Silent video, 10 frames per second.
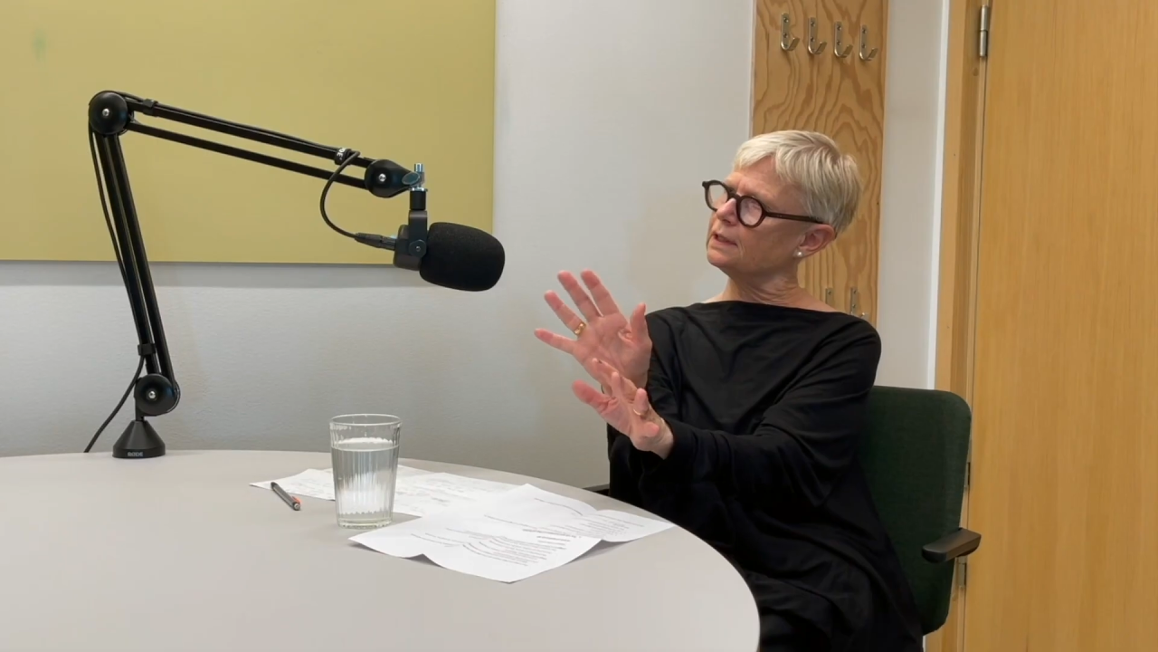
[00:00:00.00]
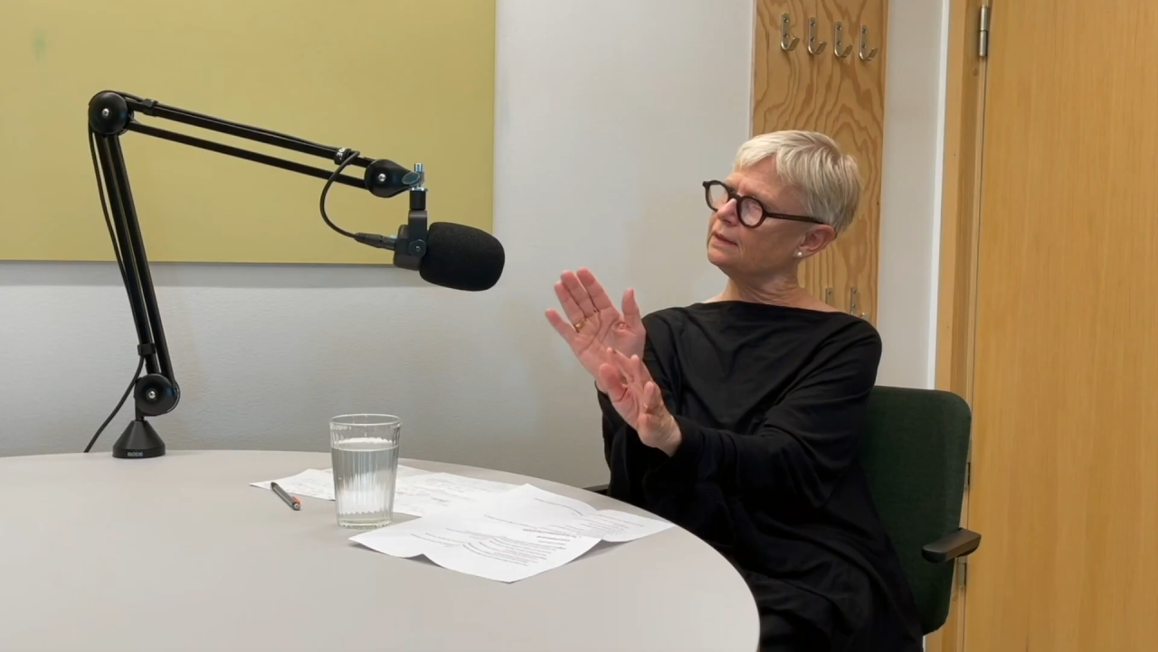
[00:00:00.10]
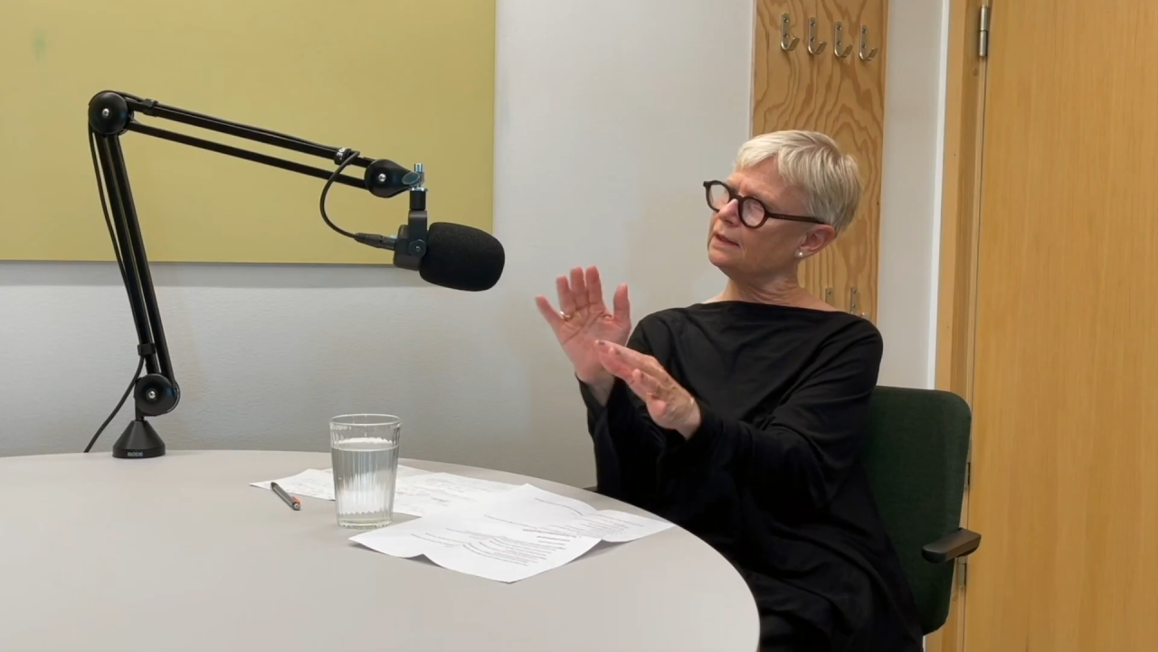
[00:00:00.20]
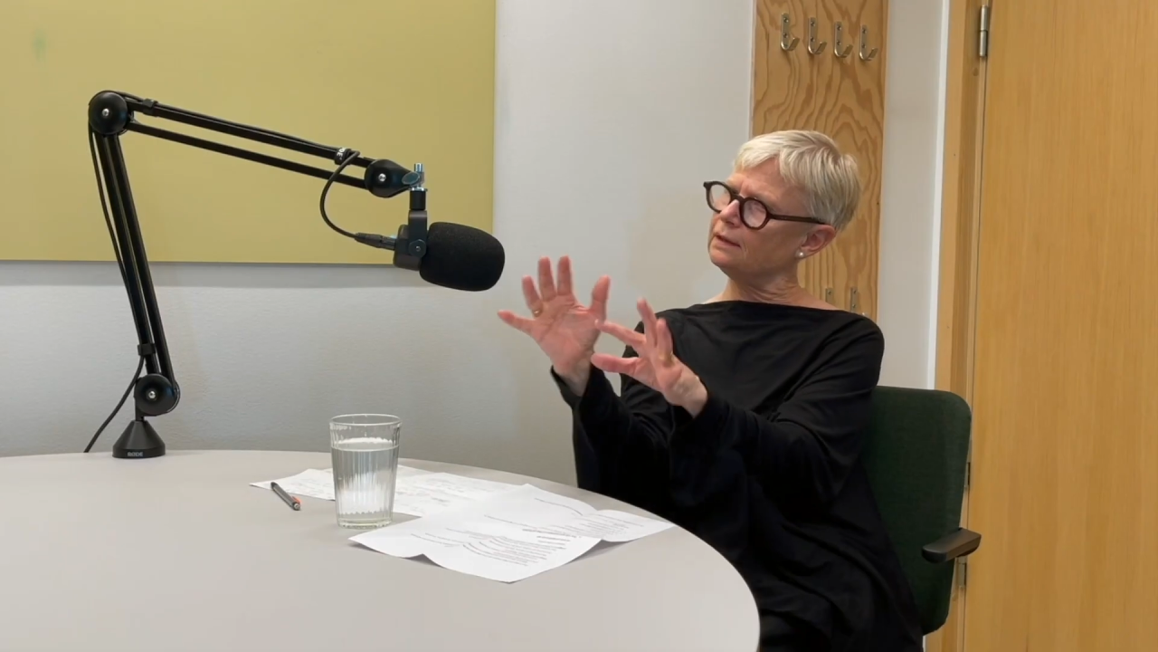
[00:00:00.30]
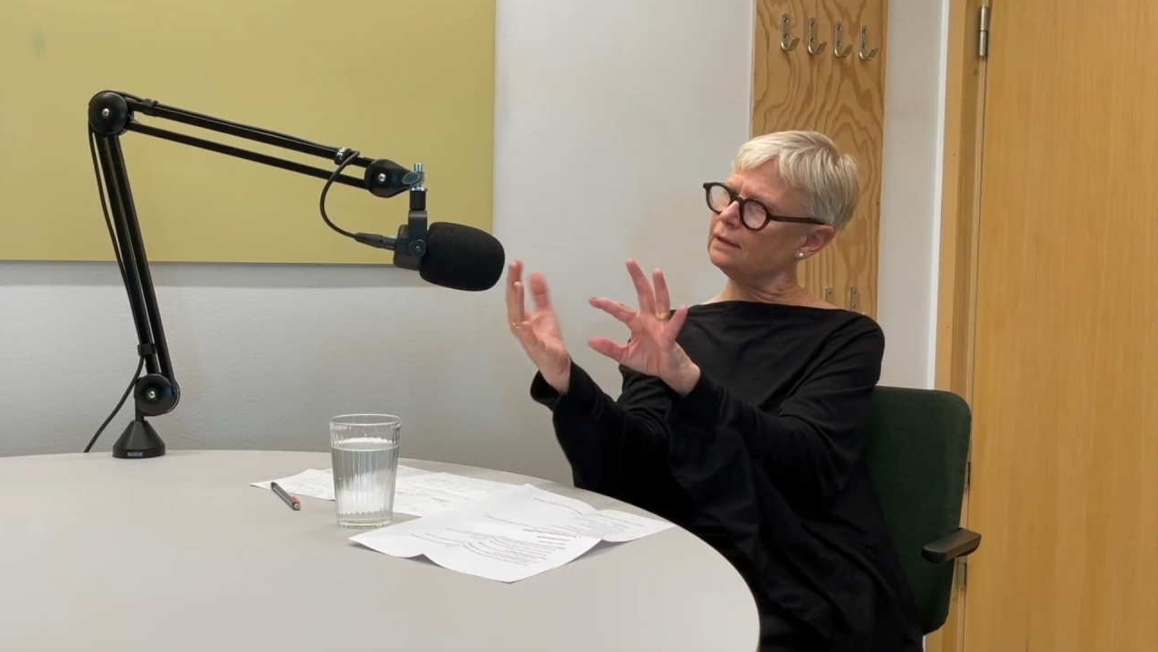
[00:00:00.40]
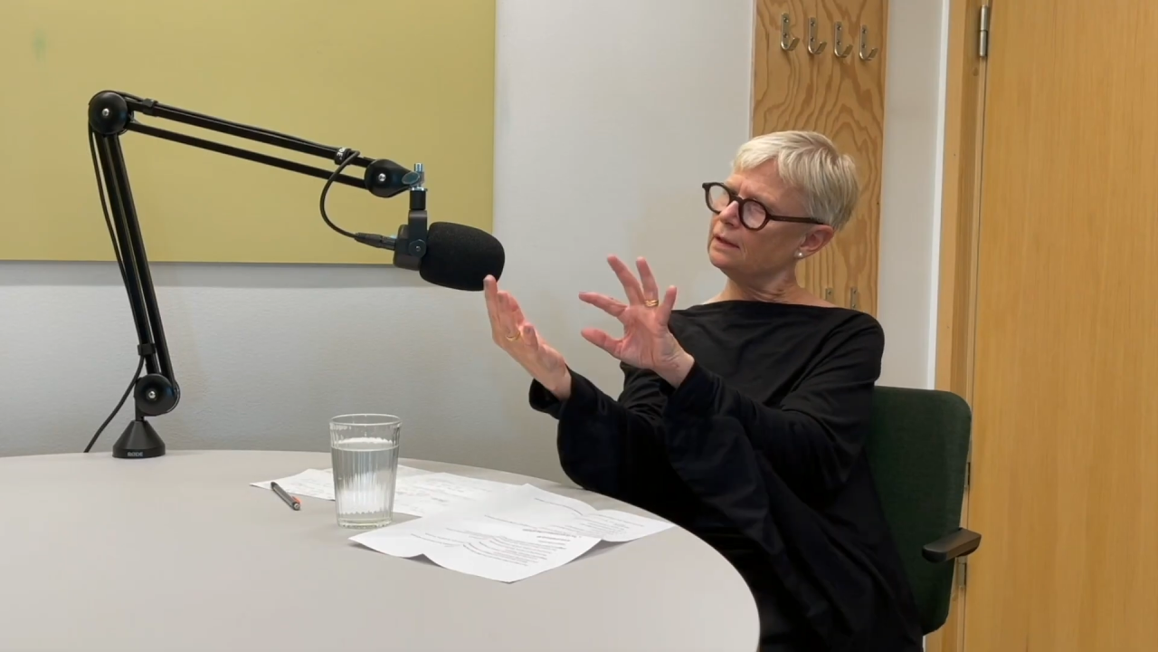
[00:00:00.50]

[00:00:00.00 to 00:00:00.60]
and then